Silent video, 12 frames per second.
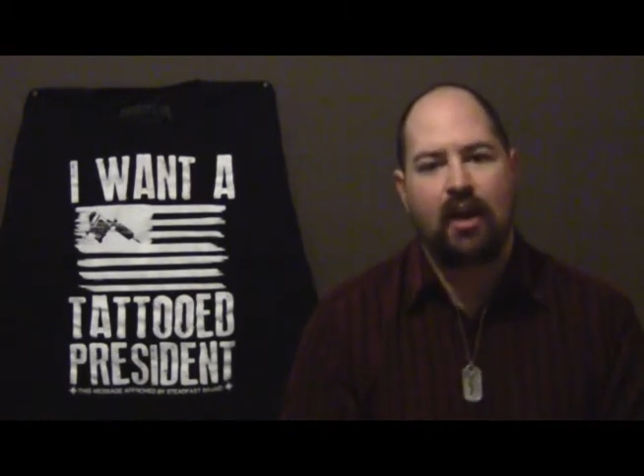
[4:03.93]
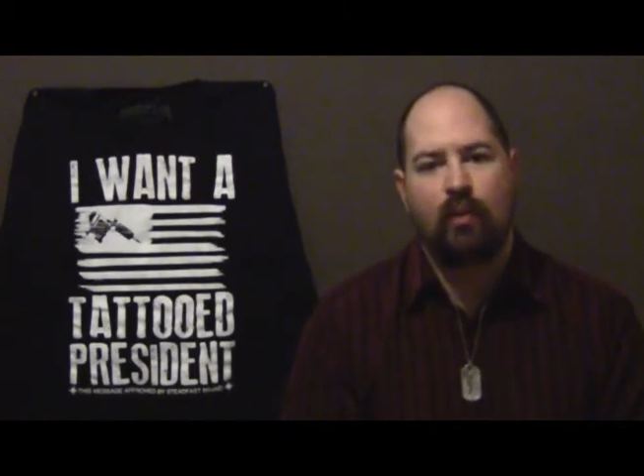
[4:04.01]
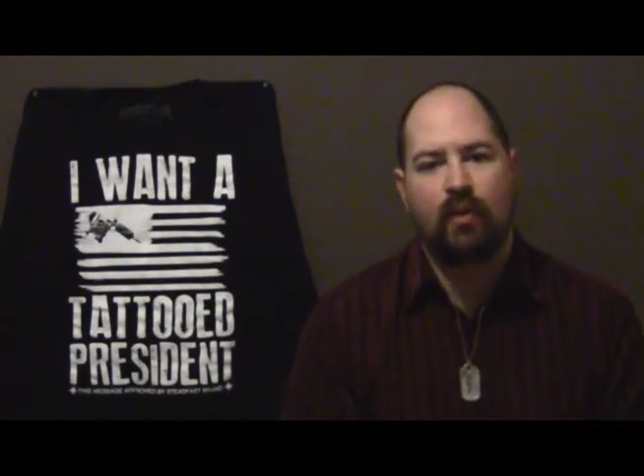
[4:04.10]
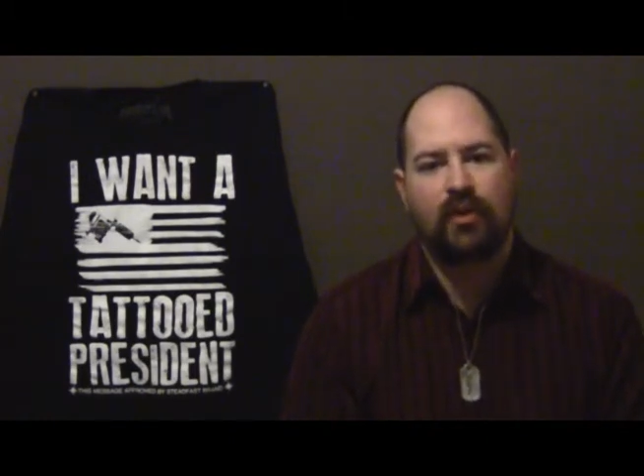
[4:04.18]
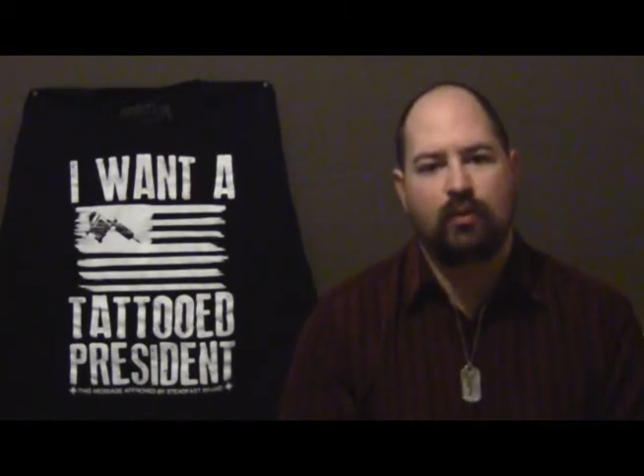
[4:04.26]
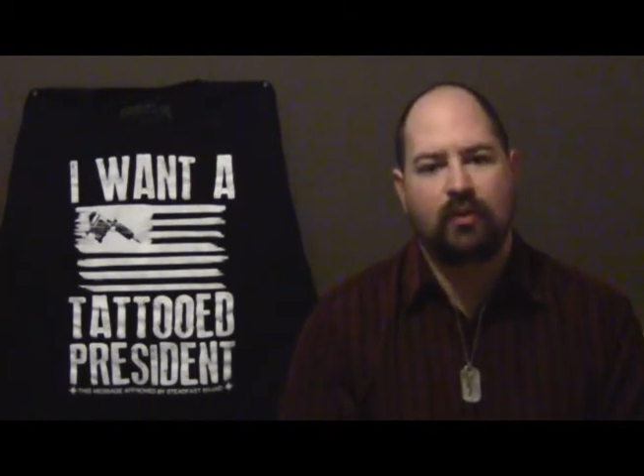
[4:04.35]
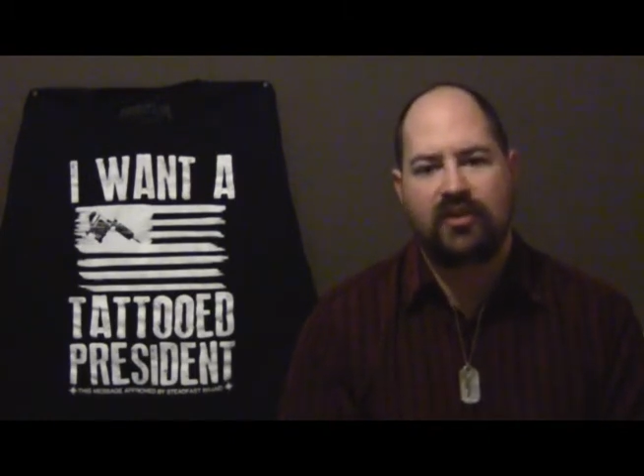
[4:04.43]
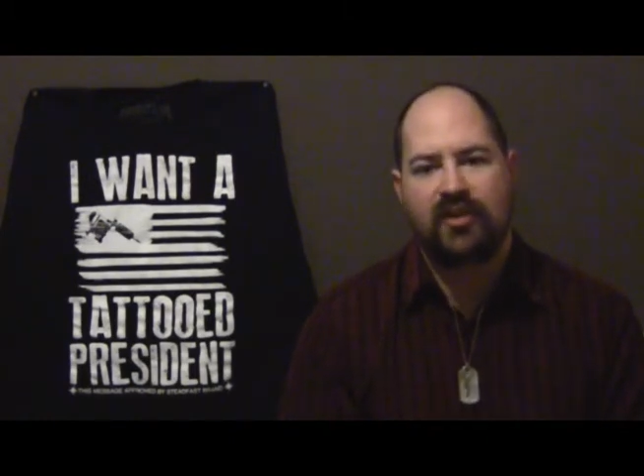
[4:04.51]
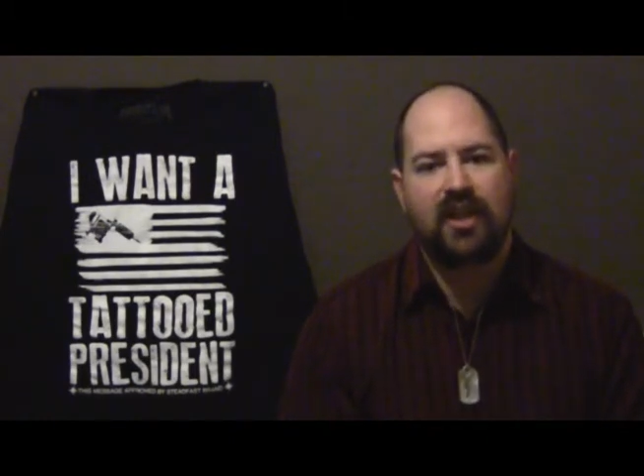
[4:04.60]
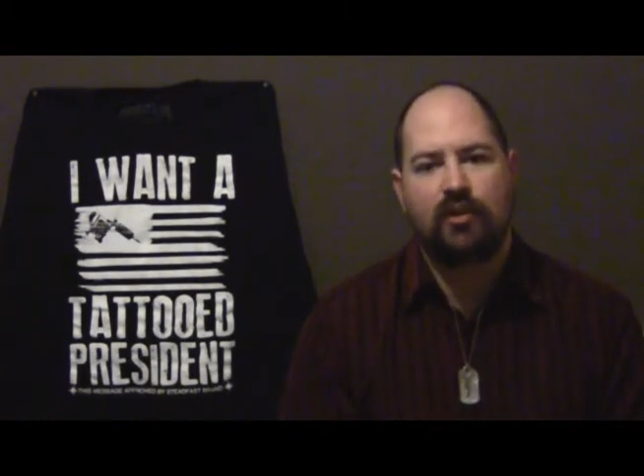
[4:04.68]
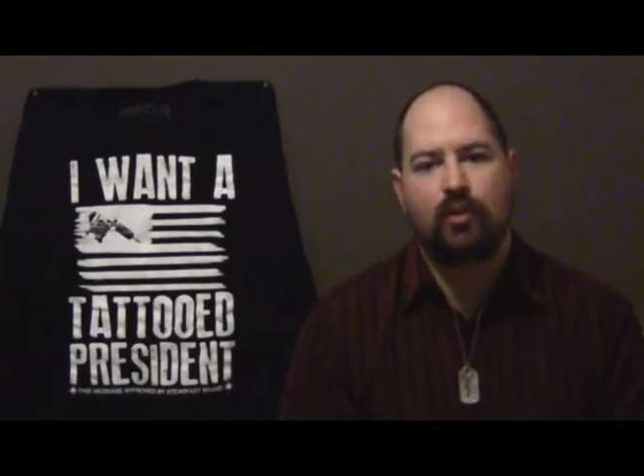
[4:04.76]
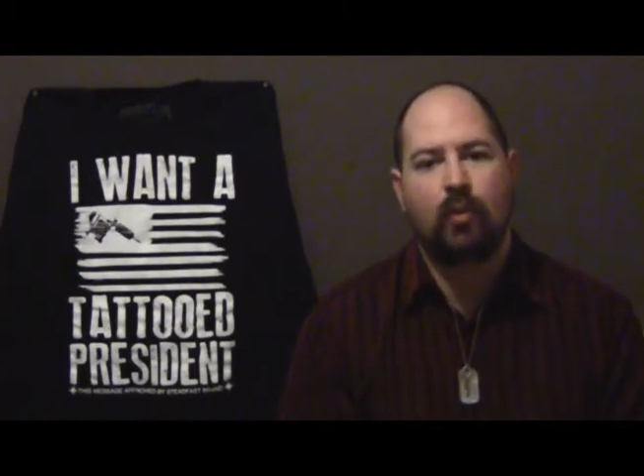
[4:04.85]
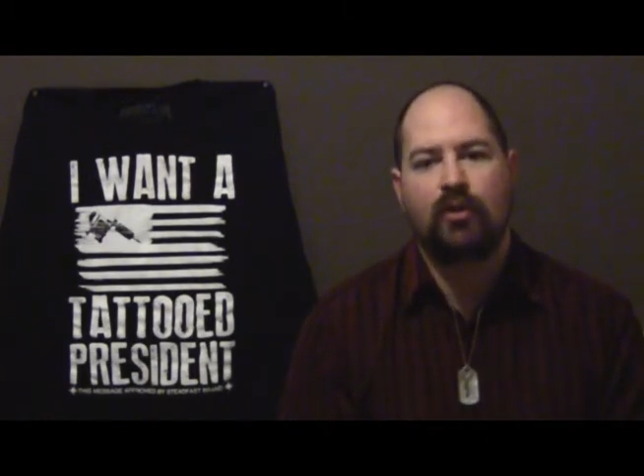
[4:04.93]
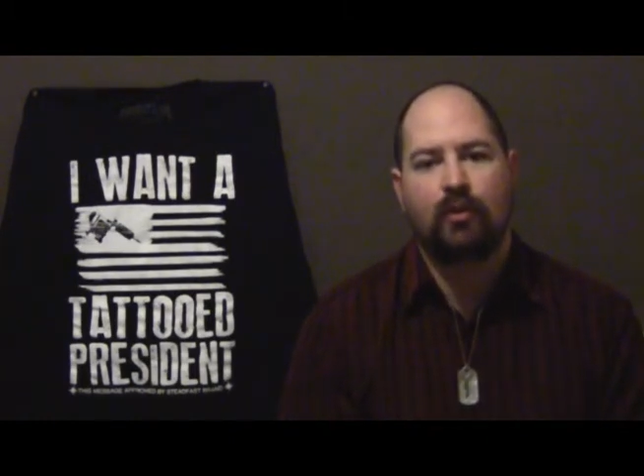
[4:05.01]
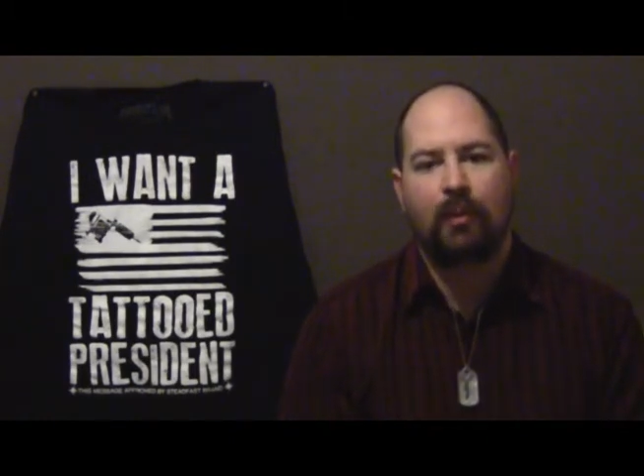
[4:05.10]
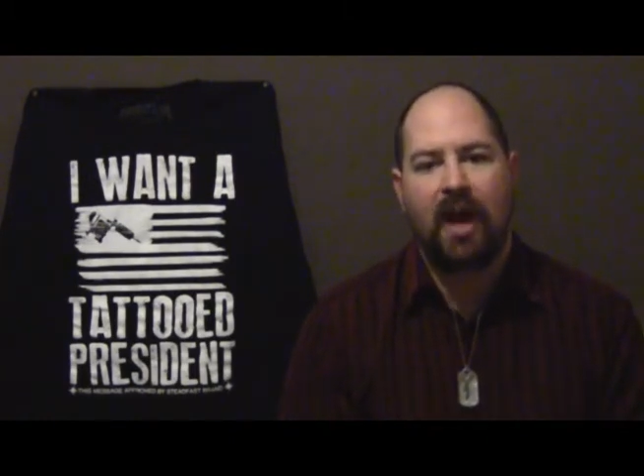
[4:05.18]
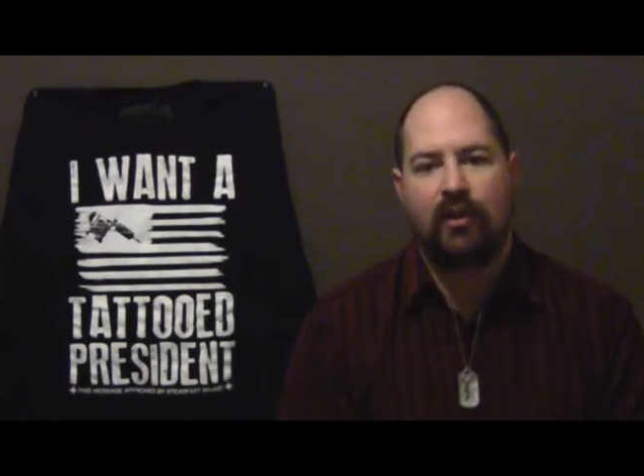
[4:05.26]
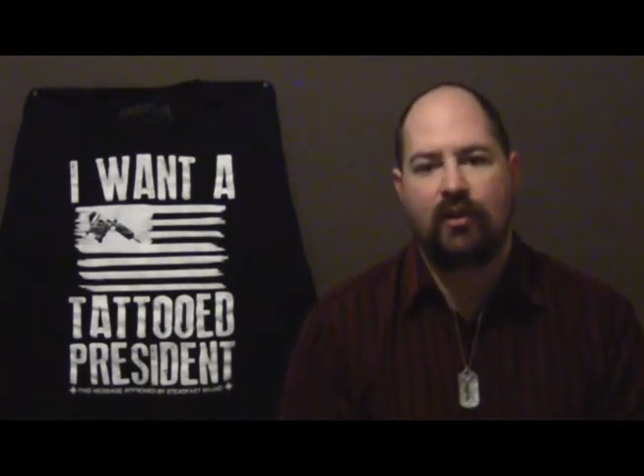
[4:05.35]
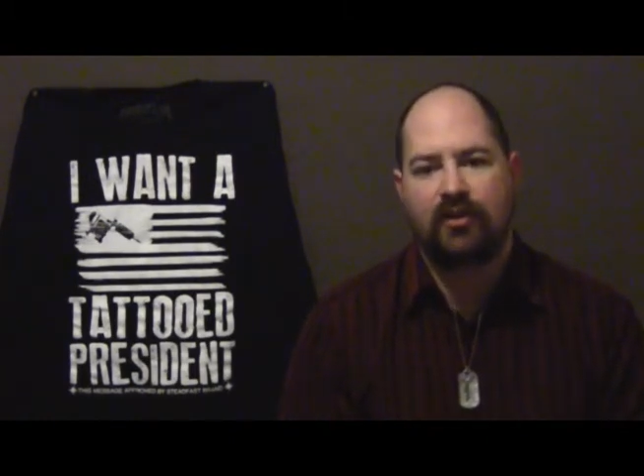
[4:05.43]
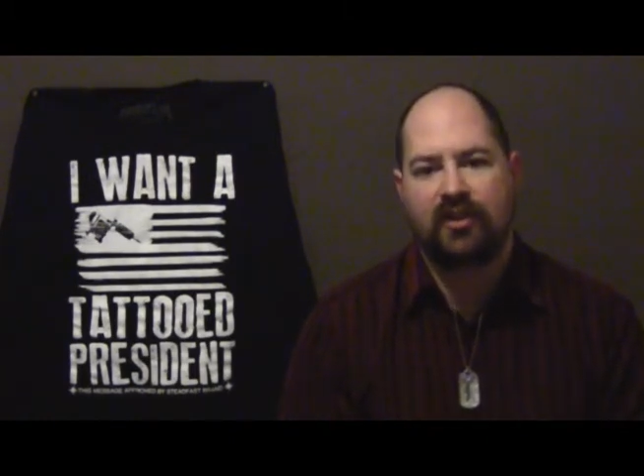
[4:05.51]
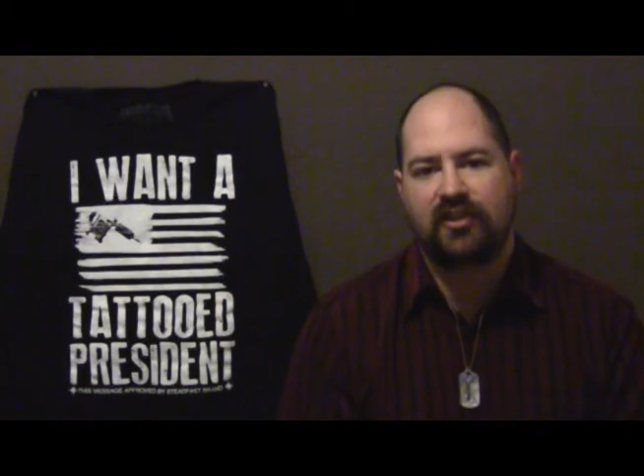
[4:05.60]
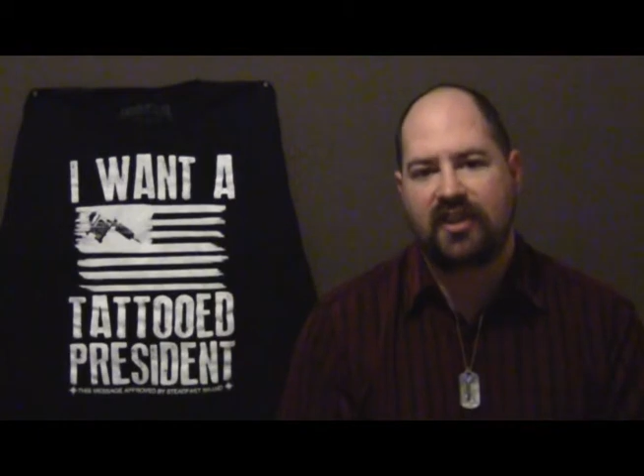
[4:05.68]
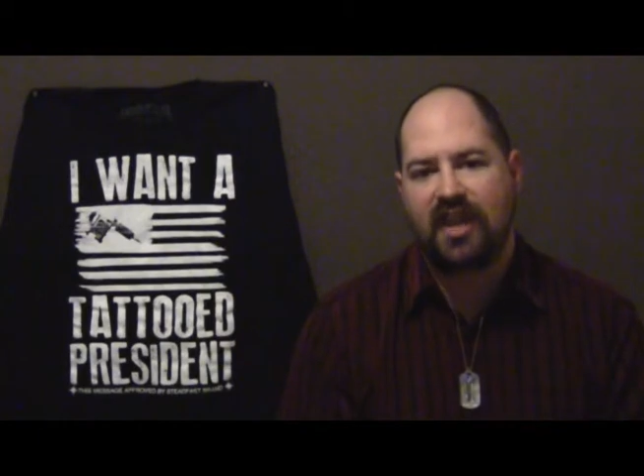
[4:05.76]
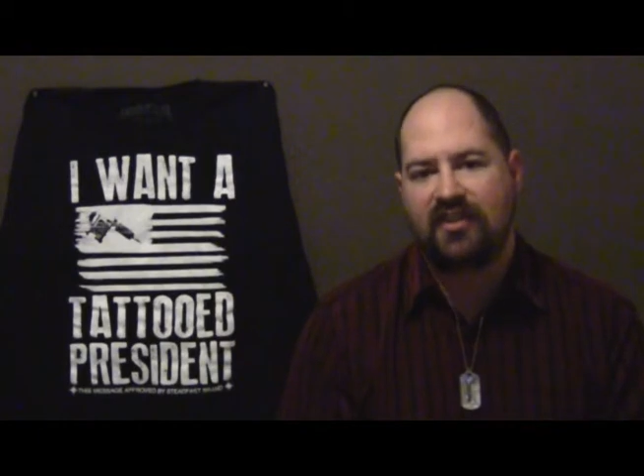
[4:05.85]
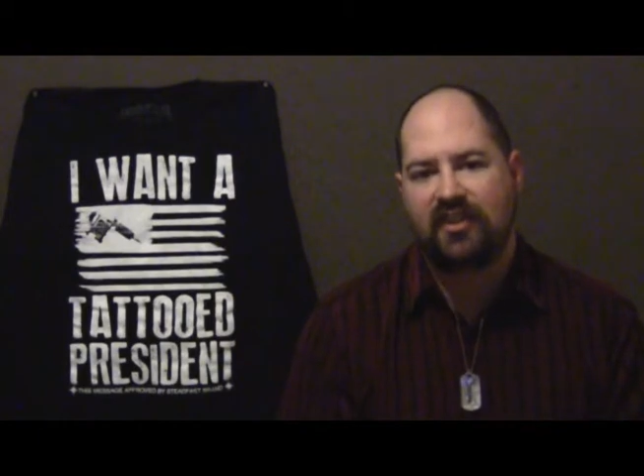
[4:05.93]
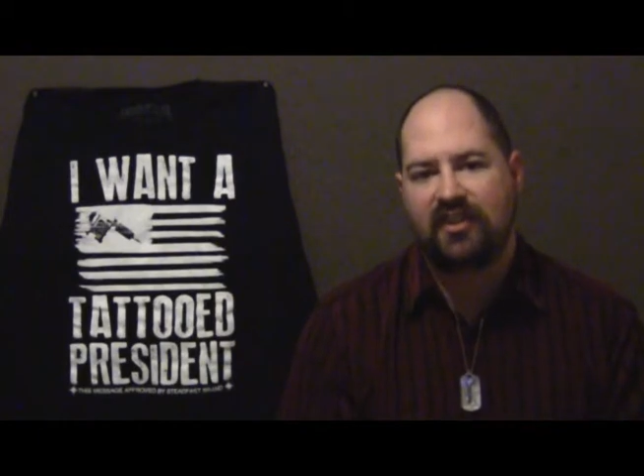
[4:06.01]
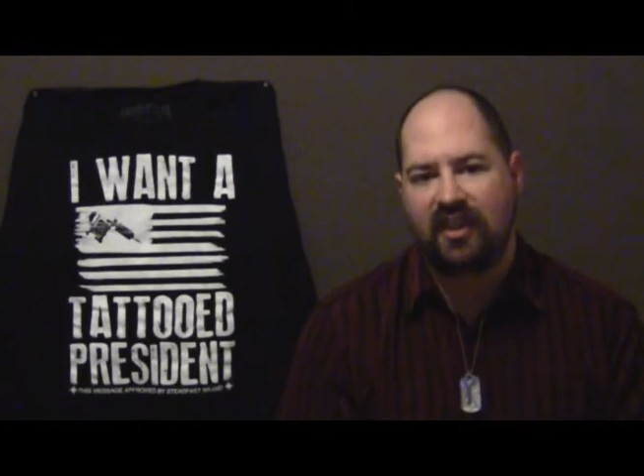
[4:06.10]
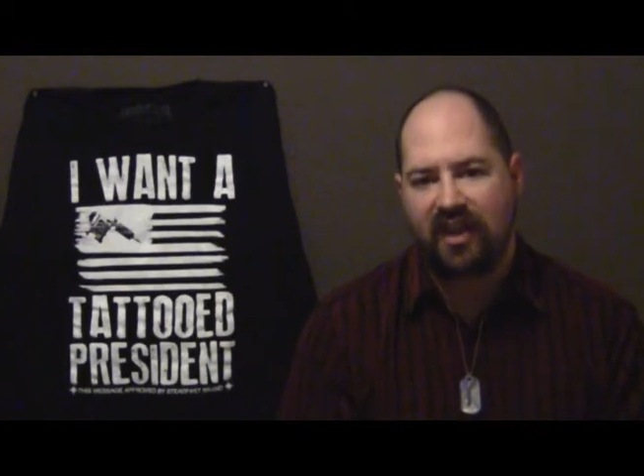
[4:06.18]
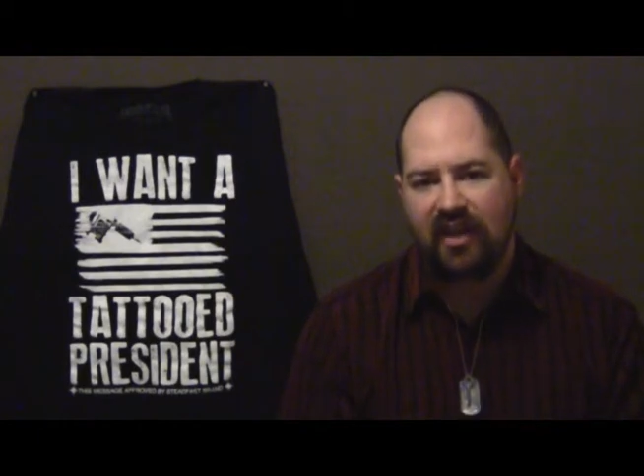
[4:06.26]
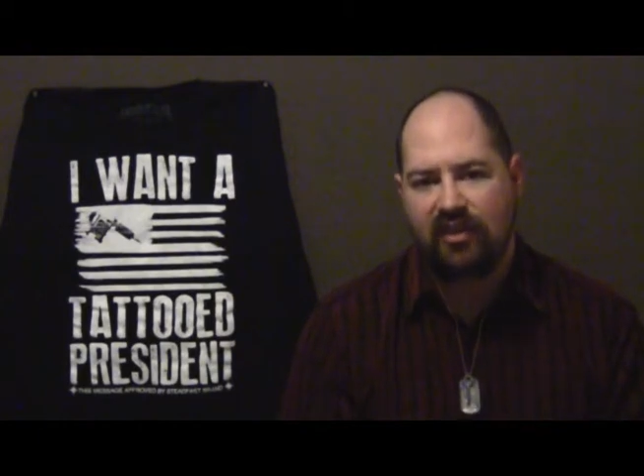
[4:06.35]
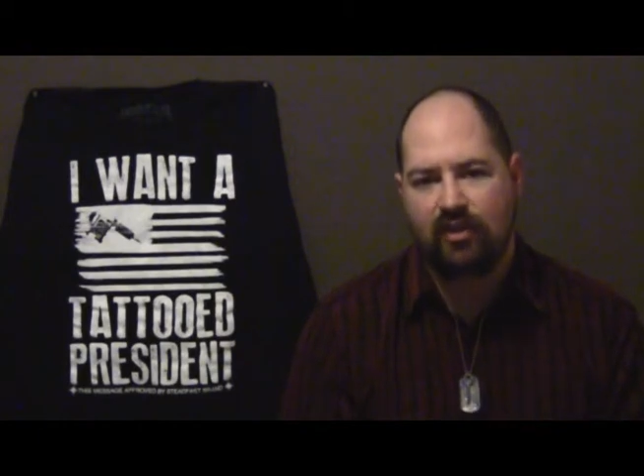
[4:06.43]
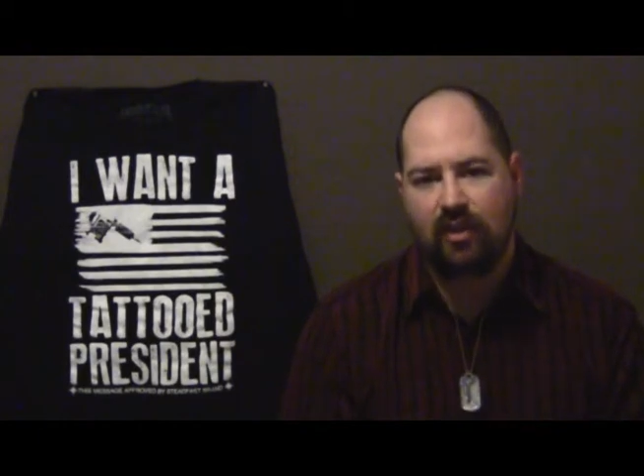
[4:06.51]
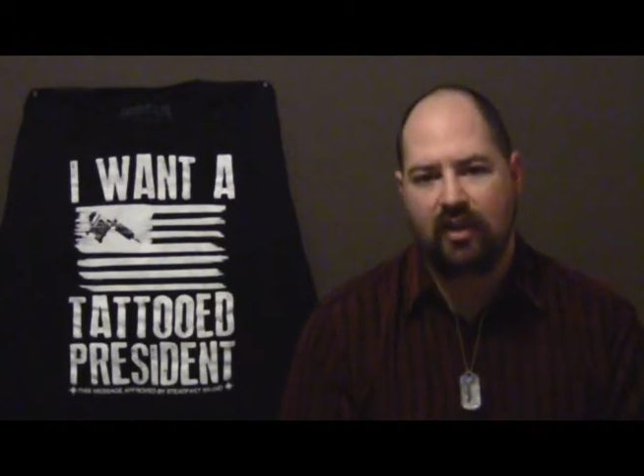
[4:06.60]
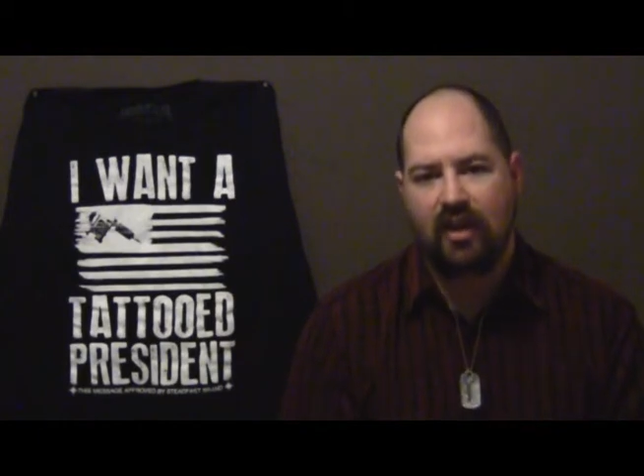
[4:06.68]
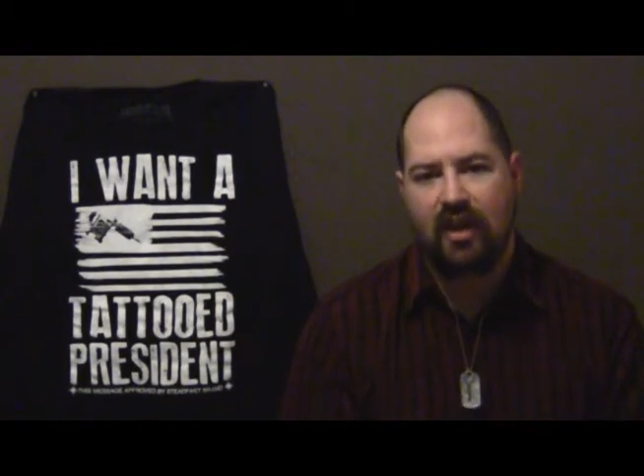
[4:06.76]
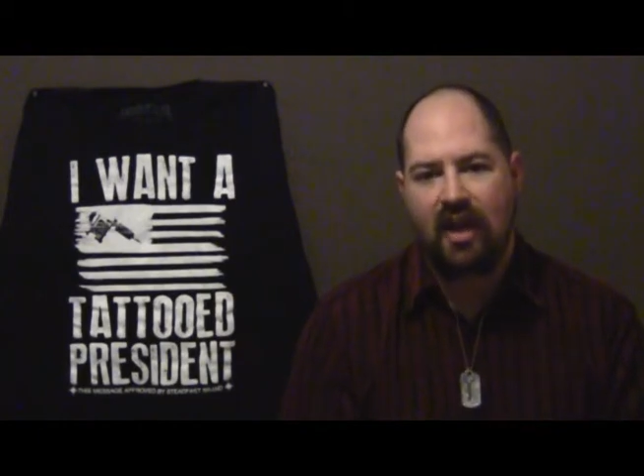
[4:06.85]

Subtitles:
which would seek to undermine our success as a nation.